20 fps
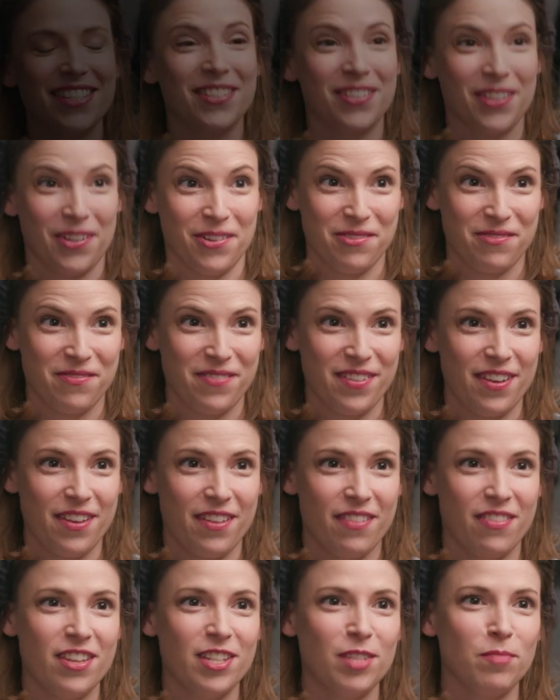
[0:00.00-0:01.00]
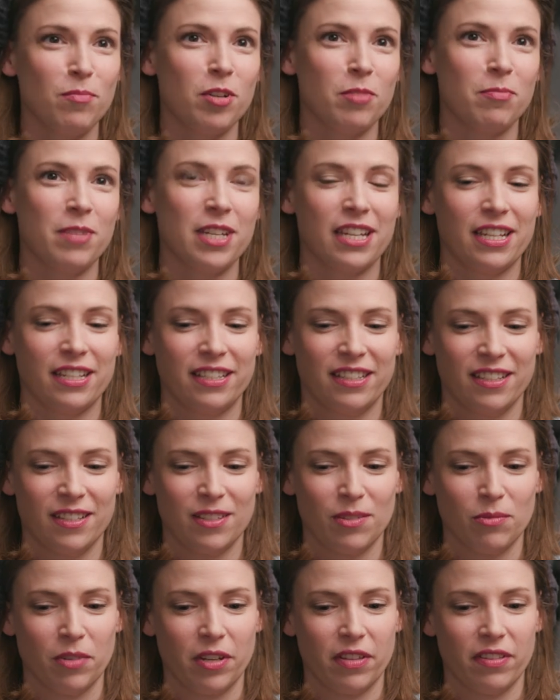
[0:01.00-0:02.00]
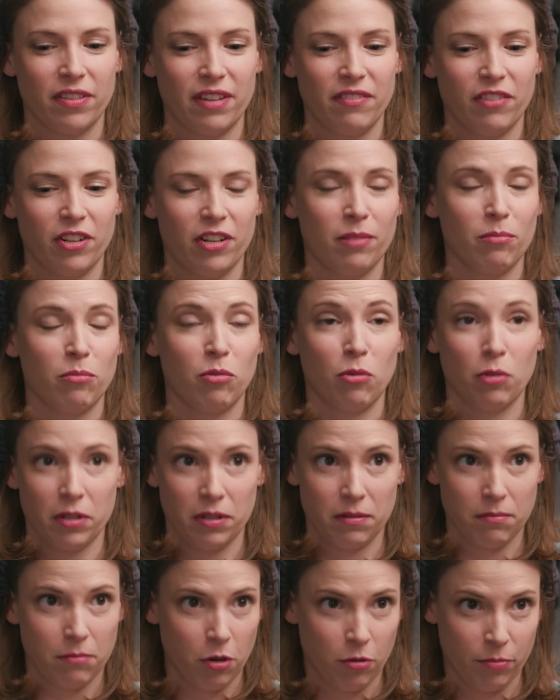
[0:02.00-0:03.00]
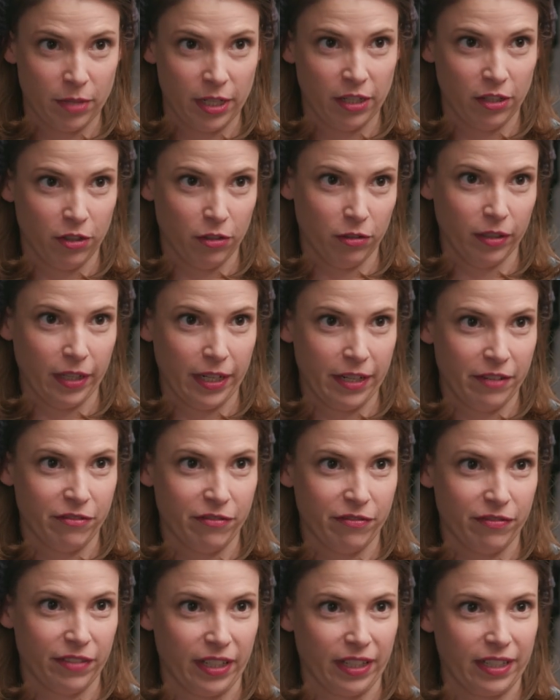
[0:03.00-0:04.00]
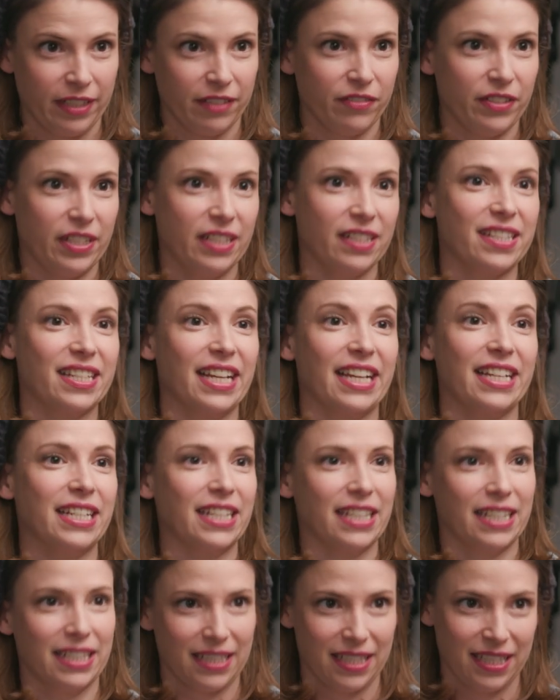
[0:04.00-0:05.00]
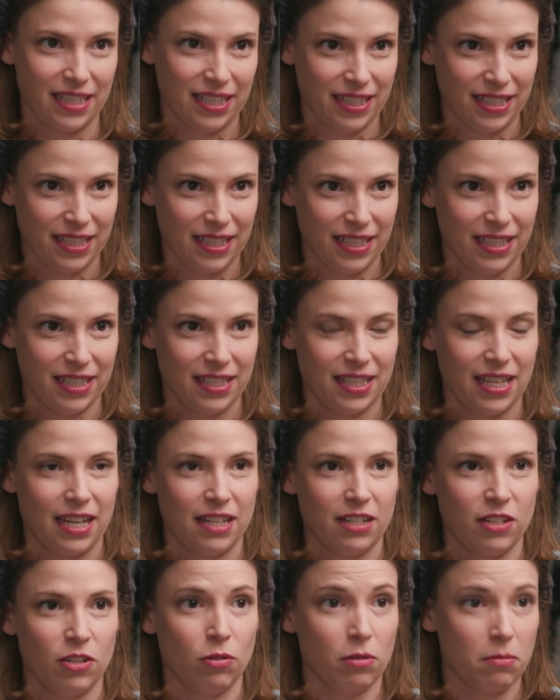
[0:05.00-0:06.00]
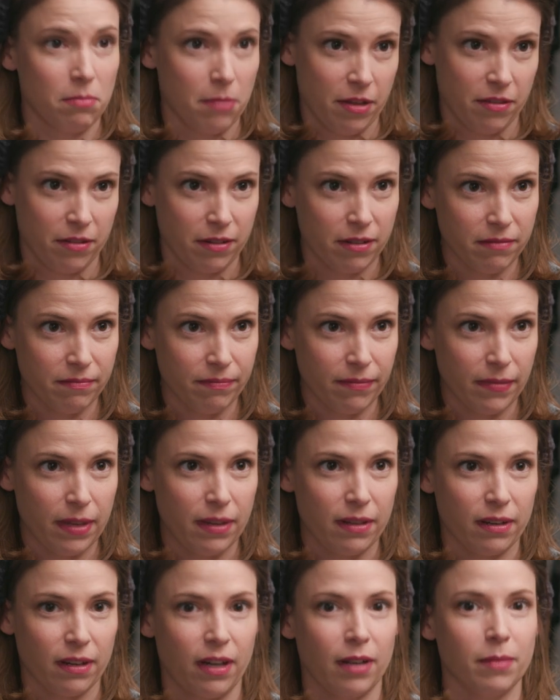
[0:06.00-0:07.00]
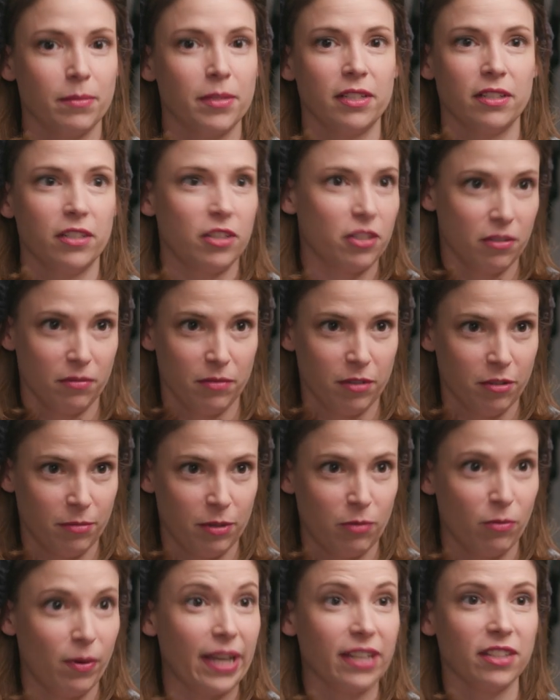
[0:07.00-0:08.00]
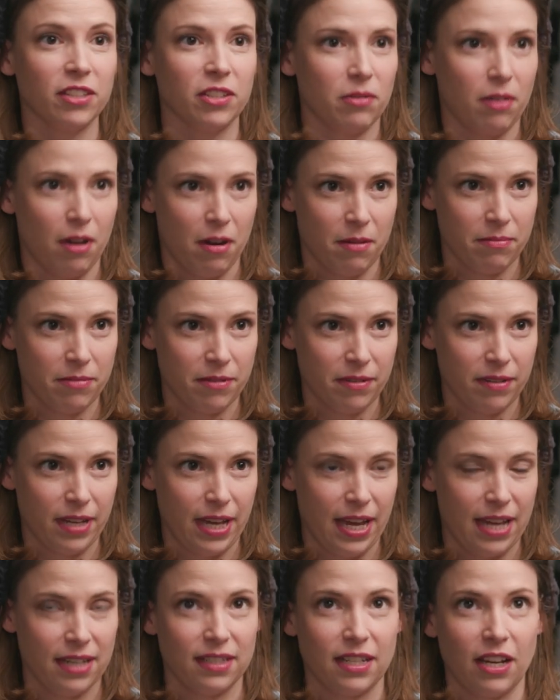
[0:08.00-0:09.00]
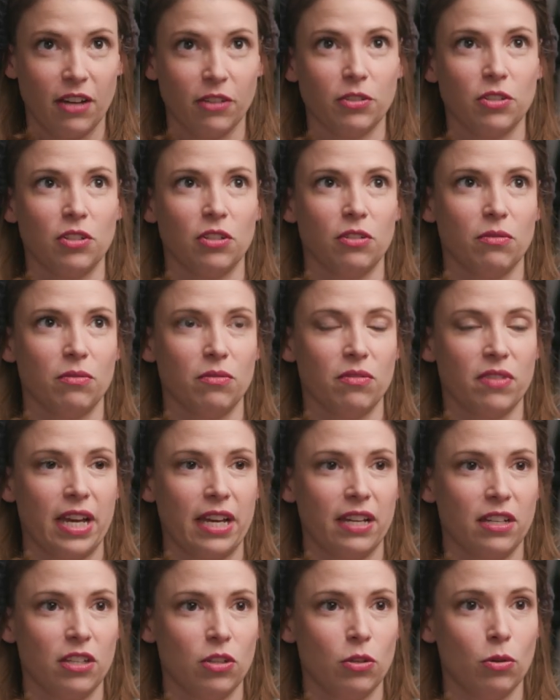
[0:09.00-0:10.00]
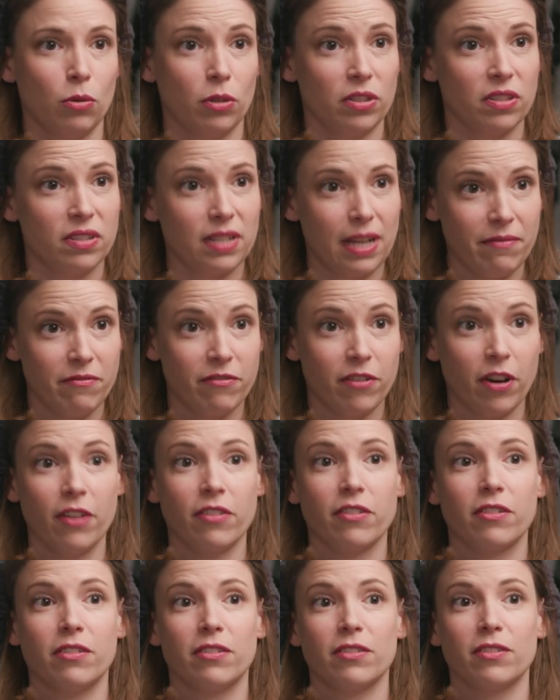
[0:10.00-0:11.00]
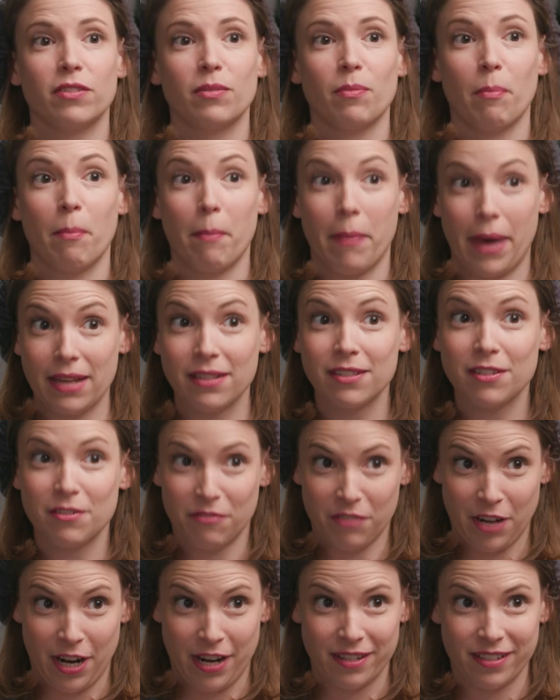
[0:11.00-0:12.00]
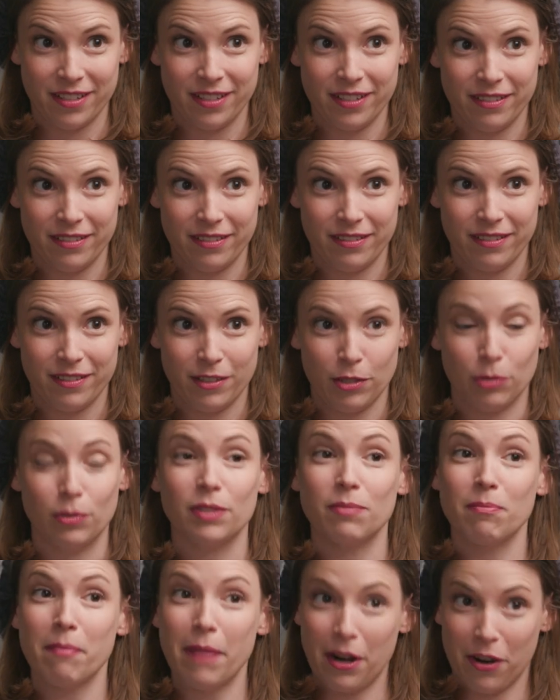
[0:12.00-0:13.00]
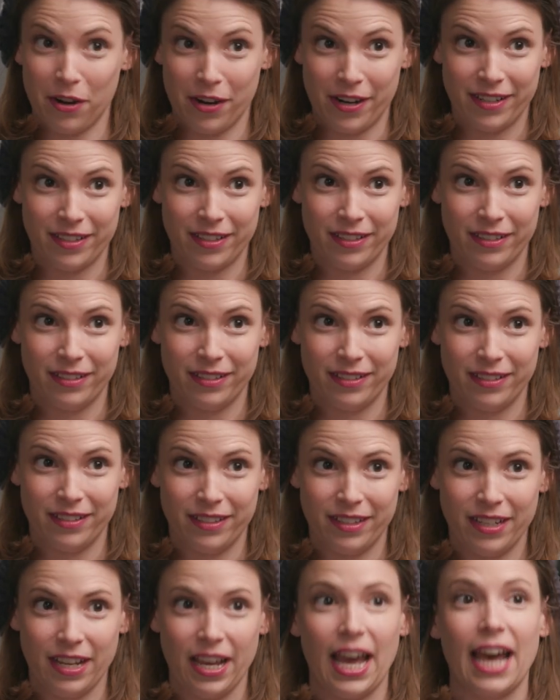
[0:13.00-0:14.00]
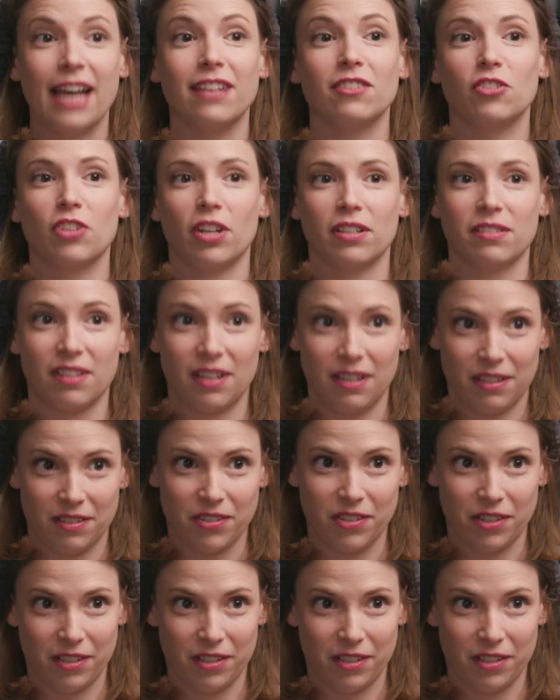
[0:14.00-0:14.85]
So, this book begins with a very important moment in your life. The kind of inciting incident is that your mother comes into your room and wakes you up and tells you that your stepfather's best friend, who is married, has just kissed